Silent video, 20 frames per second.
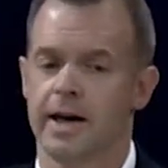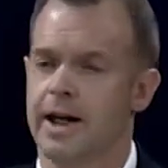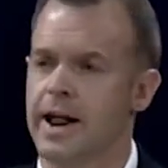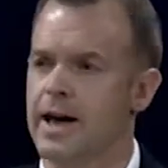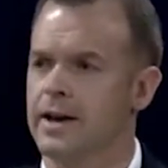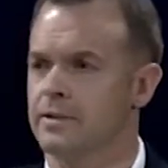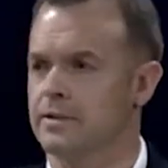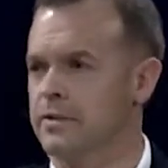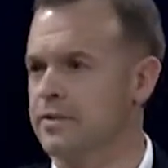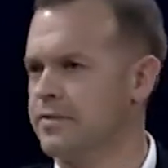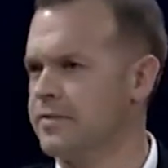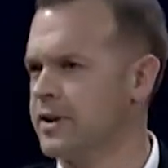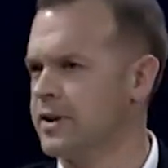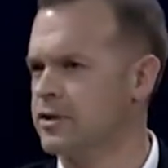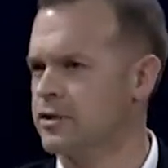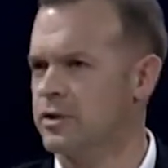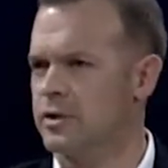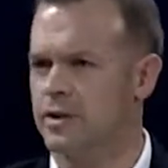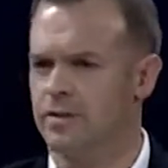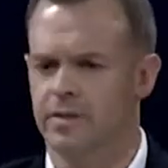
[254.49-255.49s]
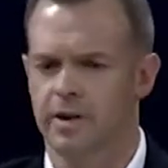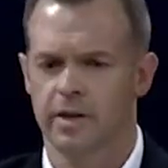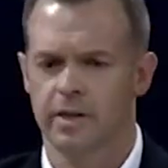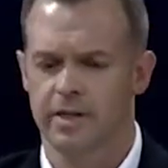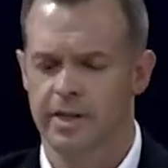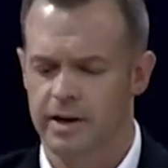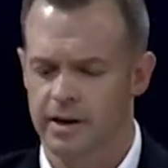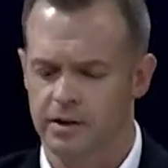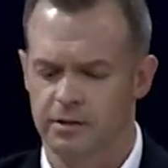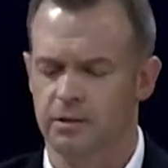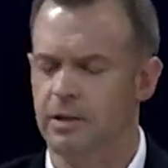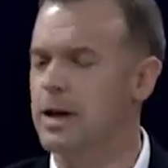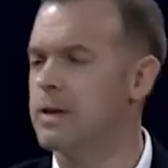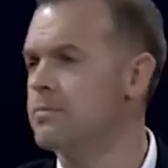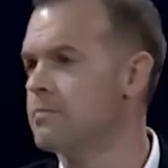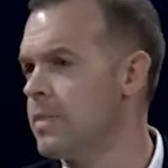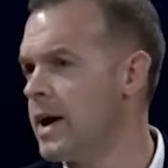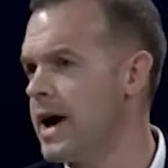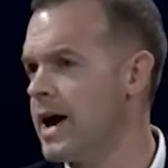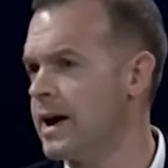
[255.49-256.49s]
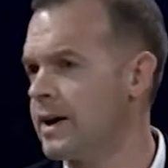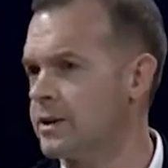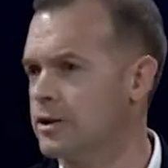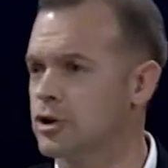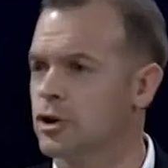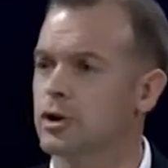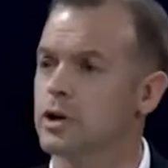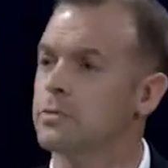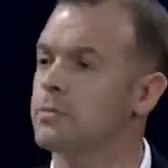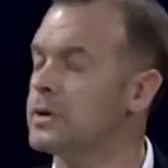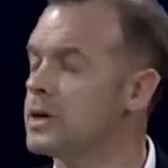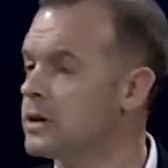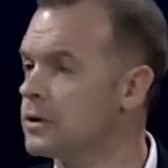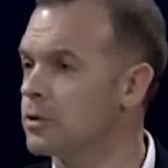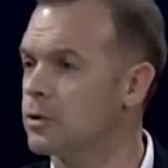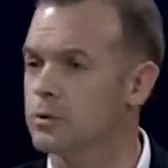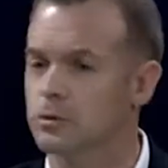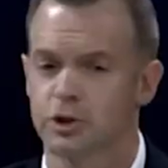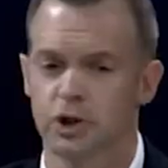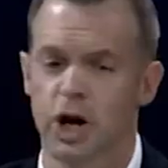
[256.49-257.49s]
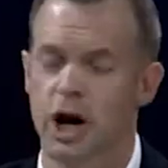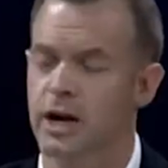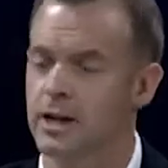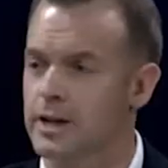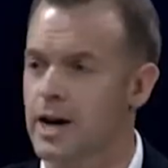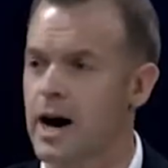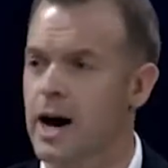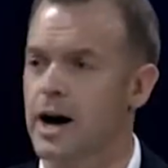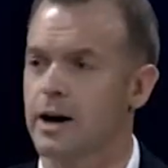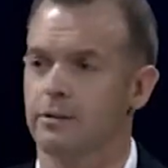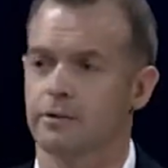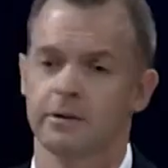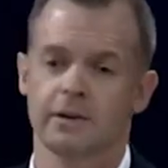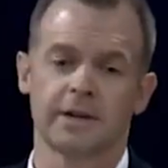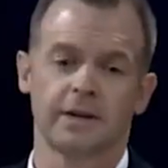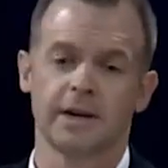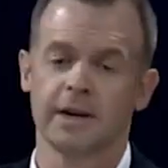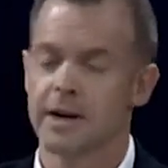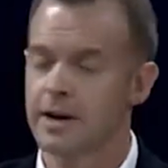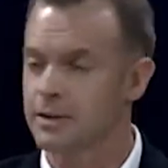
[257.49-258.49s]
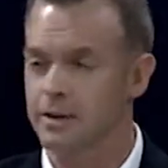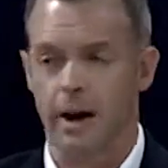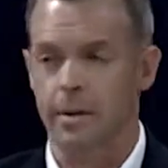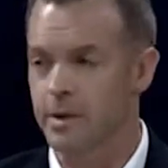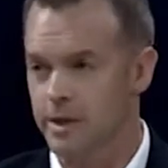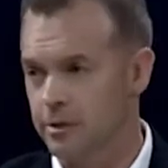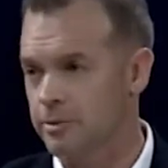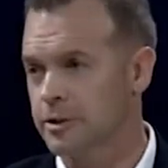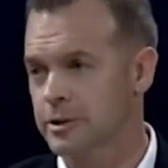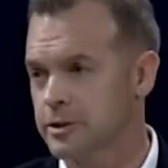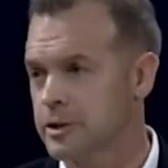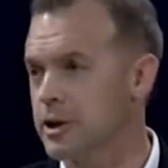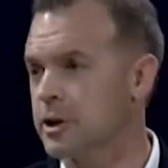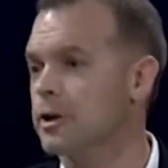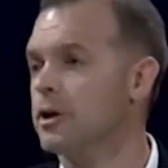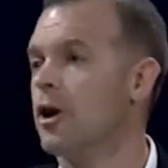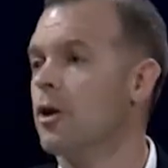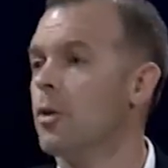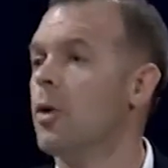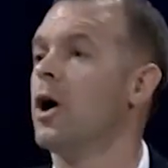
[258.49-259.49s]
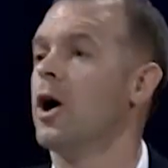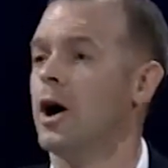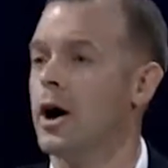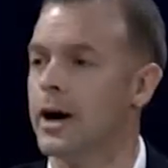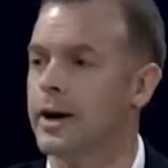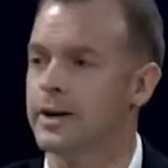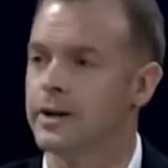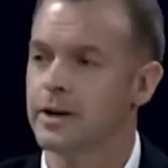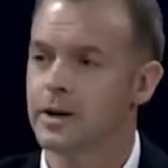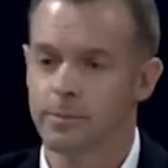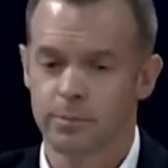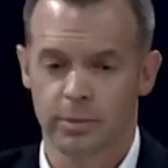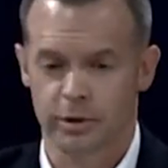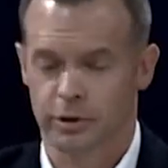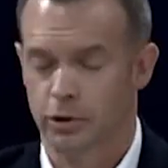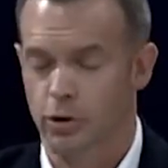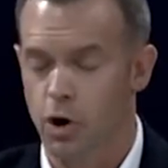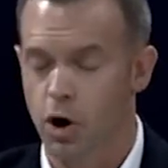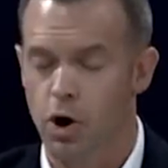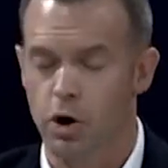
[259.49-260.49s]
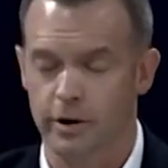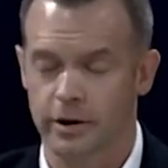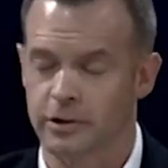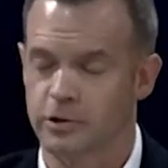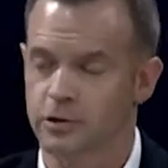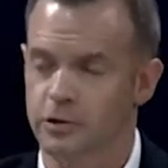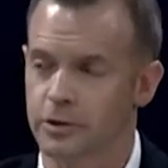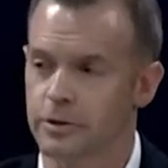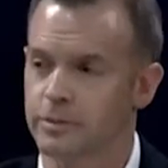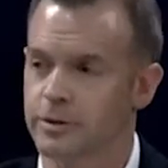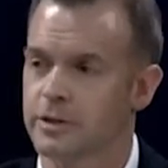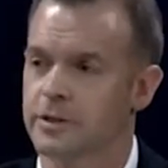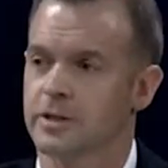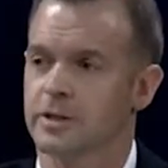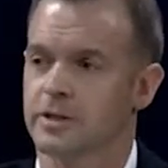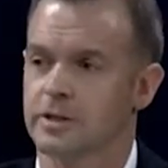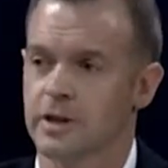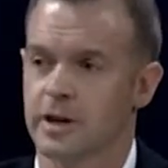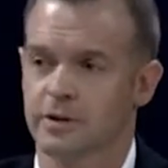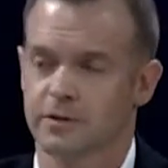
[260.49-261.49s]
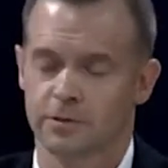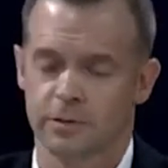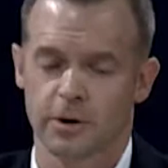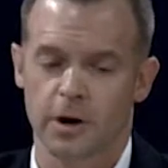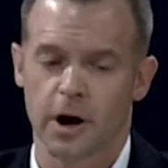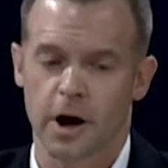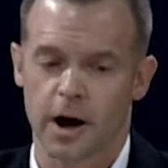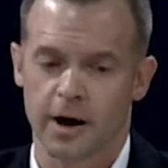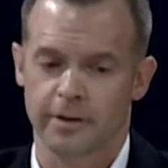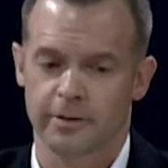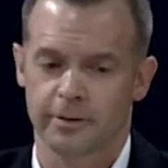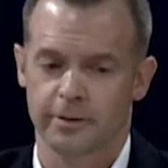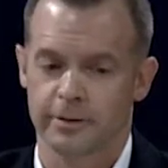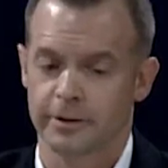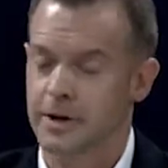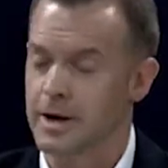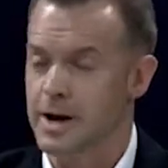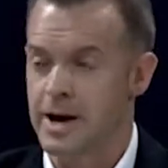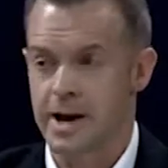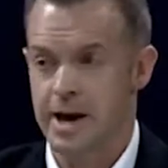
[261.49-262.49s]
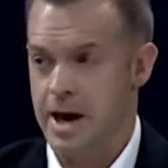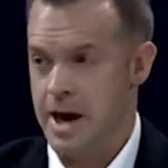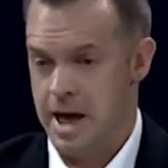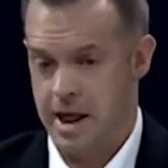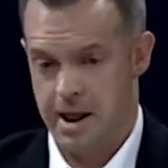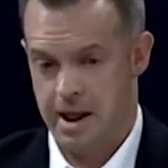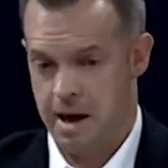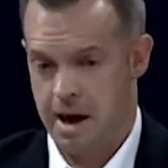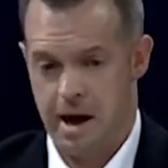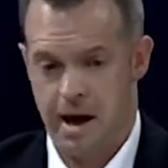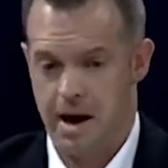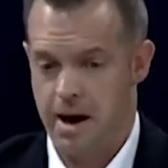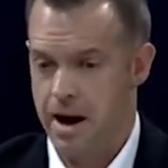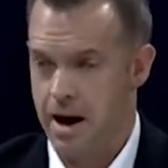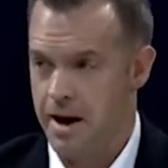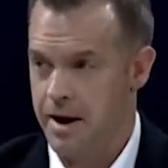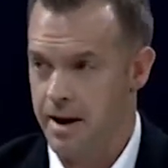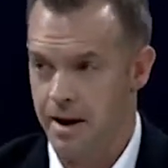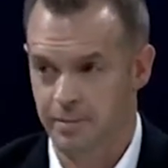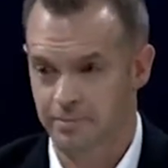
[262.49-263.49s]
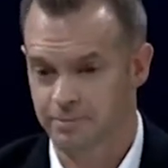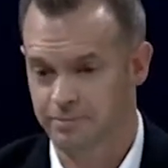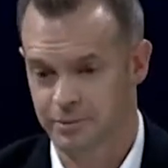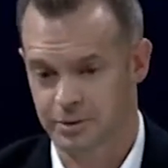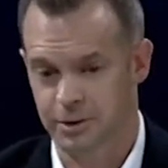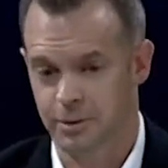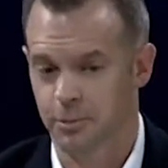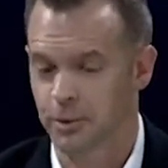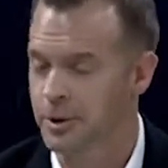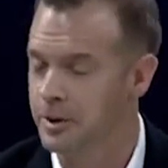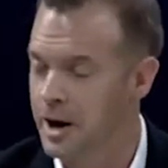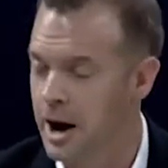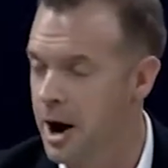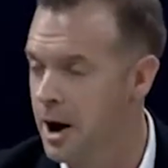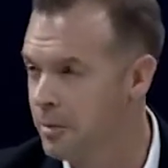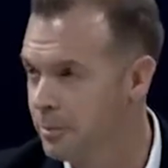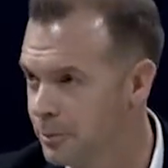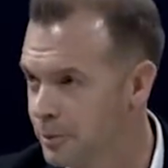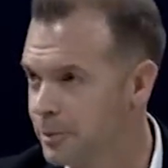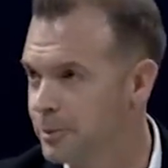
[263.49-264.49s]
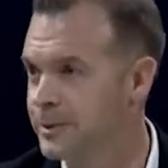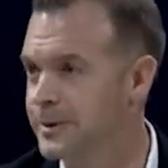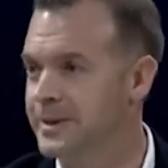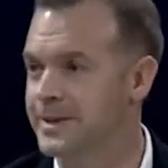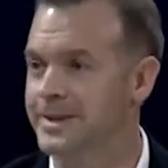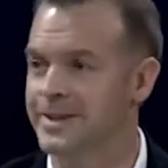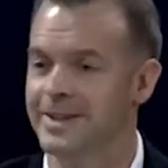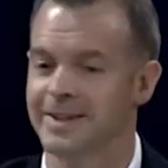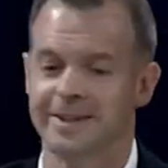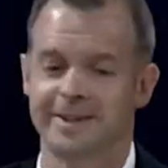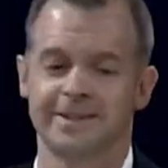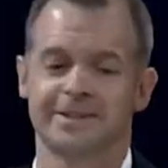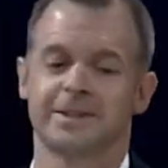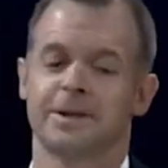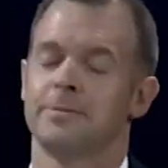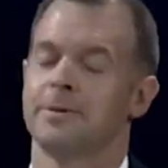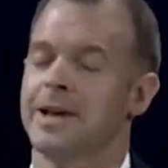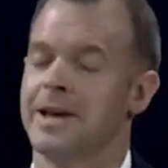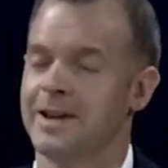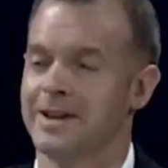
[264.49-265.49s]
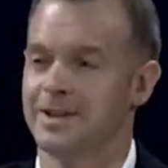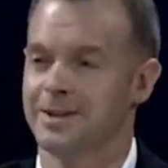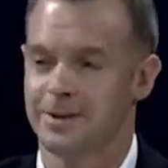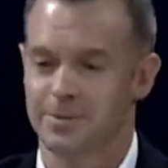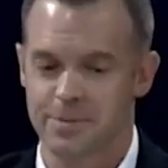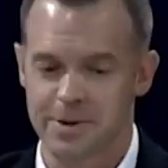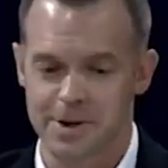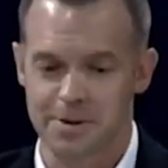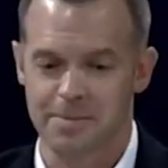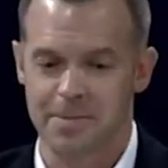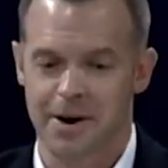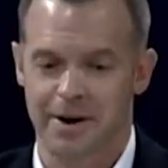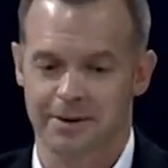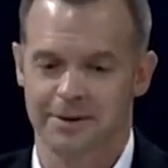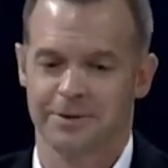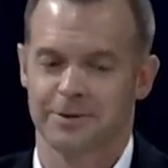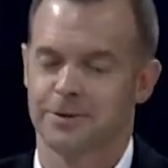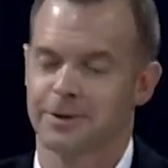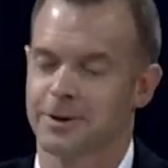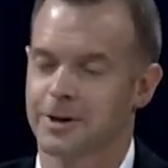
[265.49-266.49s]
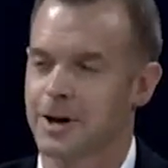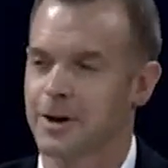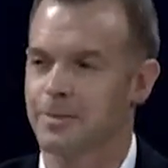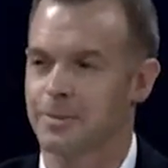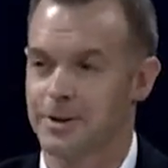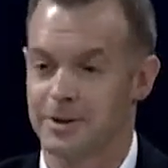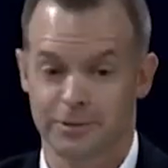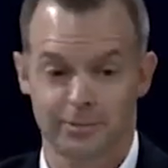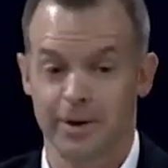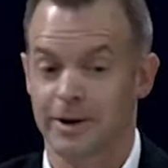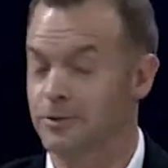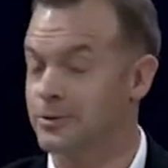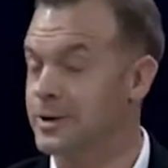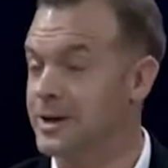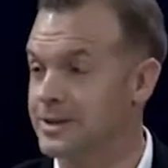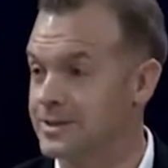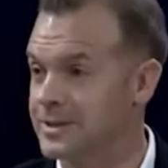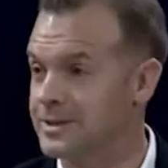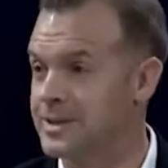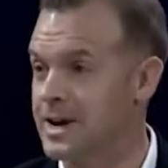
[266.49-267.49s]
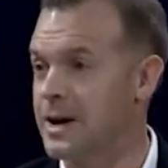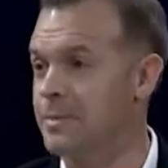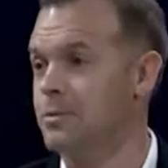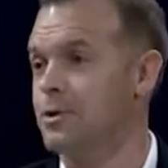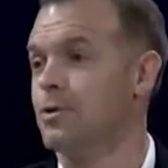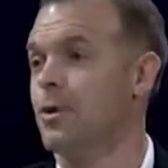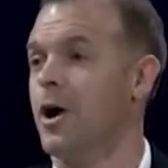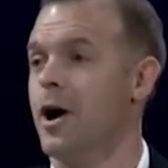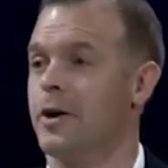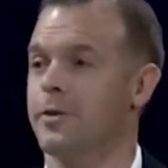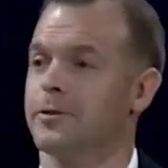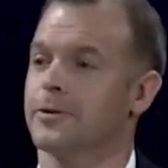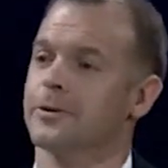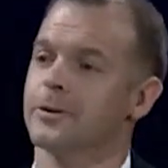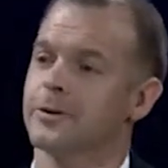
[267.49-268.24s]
It has the fiction of, I think, Glenn Beck, Jody Picoult, John Connolly. I mean, the list could go on, but they're all extremely successful authors. And I'm somewhat humbled and intimidated to be amongst their company, especially as a debut author.